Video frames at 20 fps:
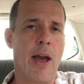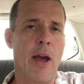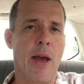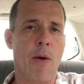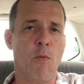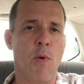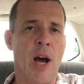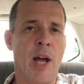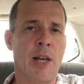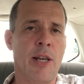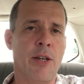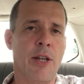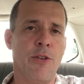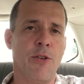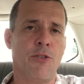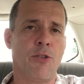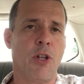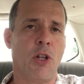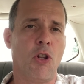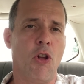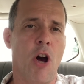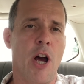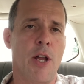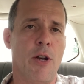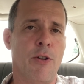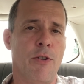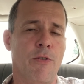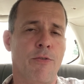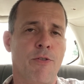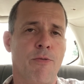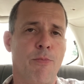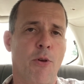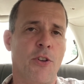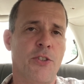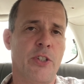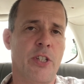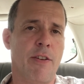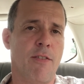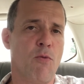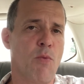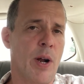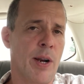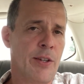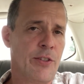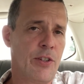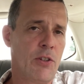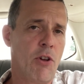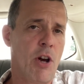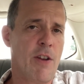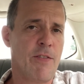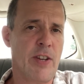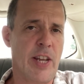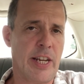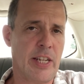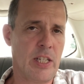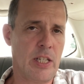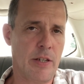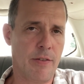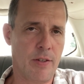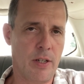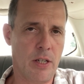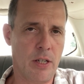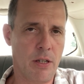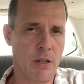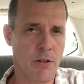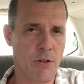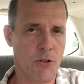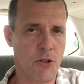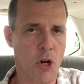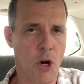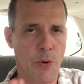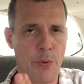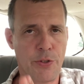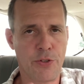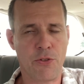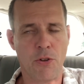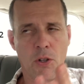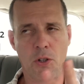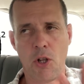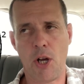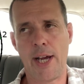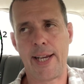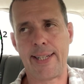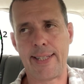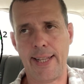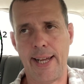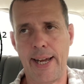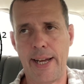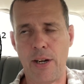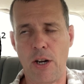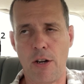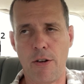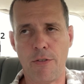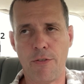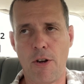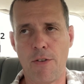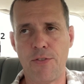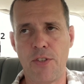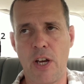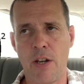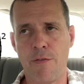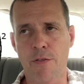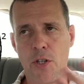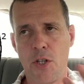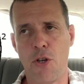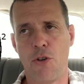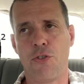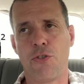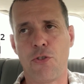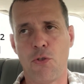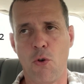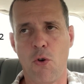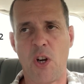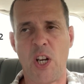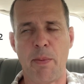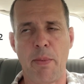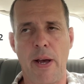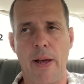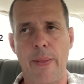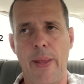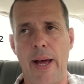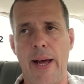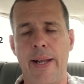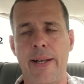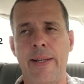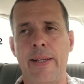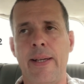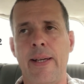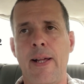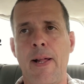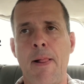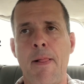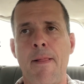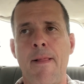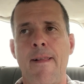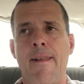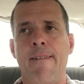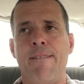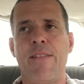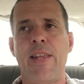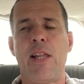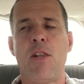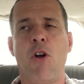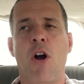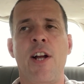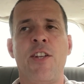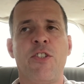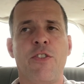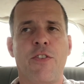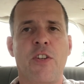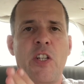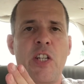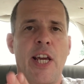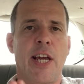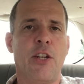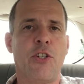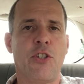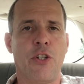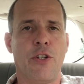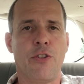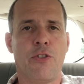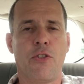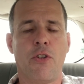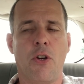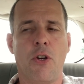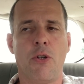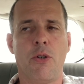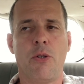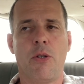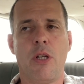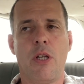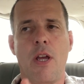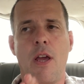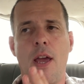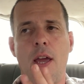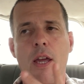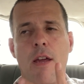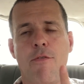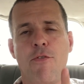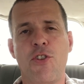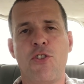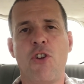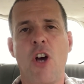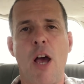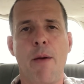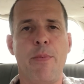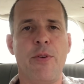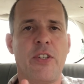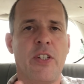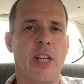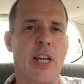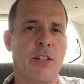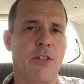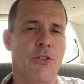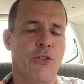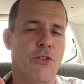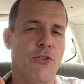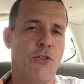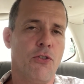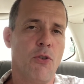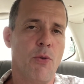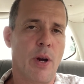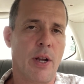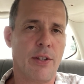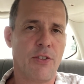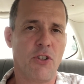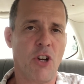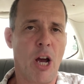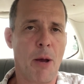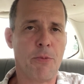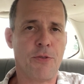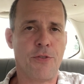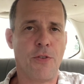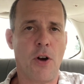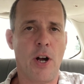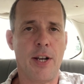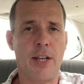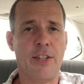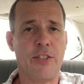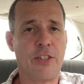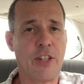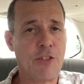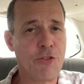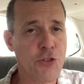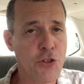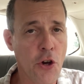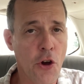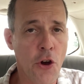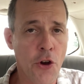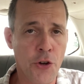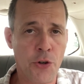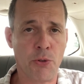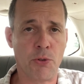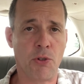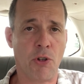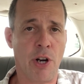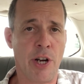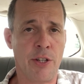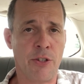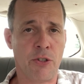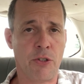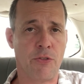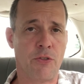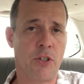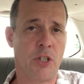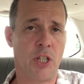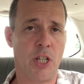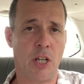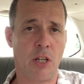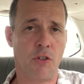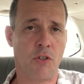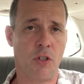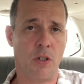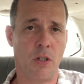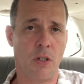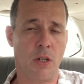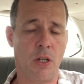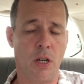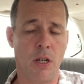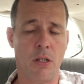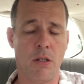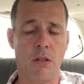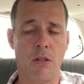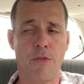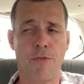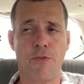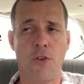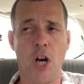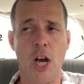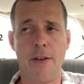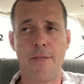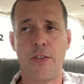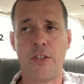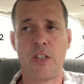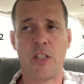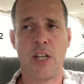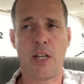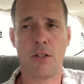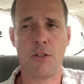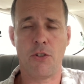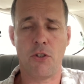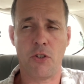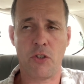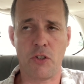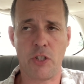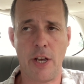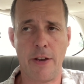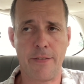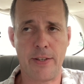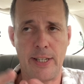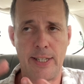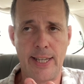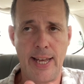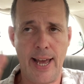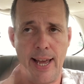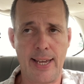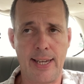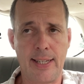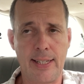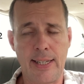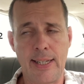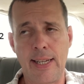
one is the line of positivity, one is the line of negativity. No, it's not like that. I've done videos talking about that. They're lines of connection. So every type is connected to 2 other types via these internal lines of connection, and the 5 is connected to the 7 and the 8.